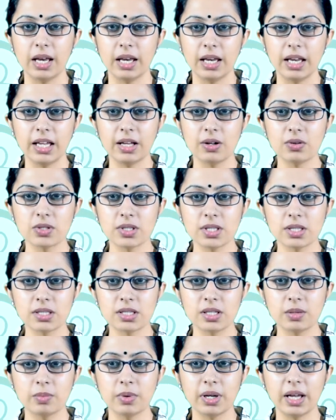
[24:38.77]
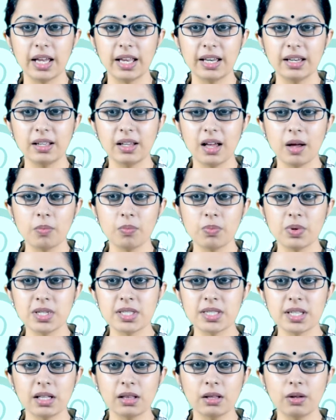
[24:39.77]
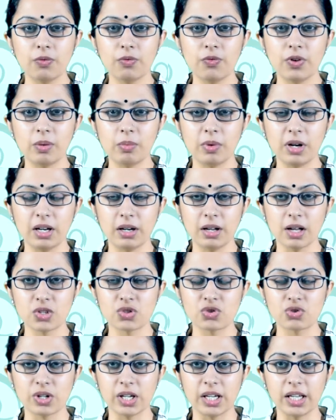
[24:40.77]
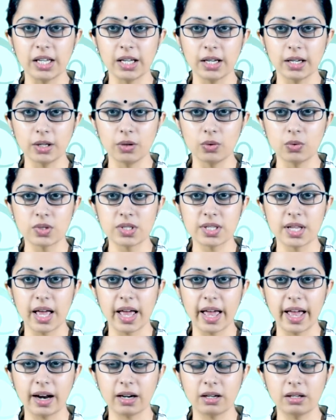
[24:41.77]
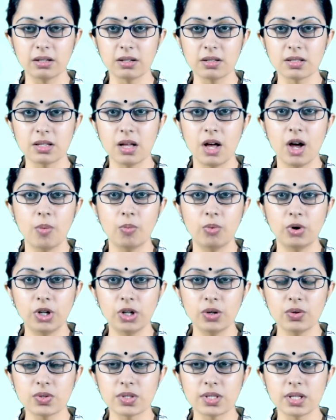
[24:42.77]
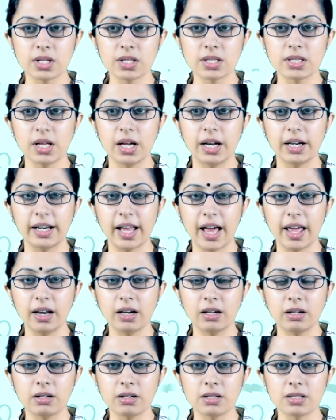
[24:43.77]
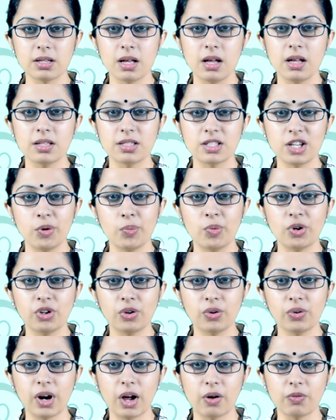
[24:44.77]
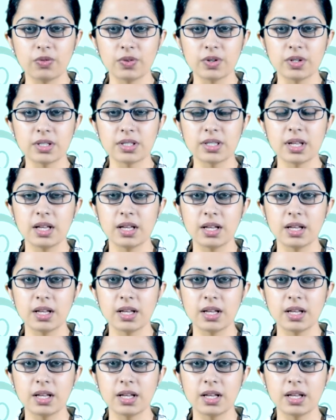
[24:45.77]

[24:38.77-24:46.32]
Ecosystem encompassing the film industry includes actors, producers, directors, cinematographers,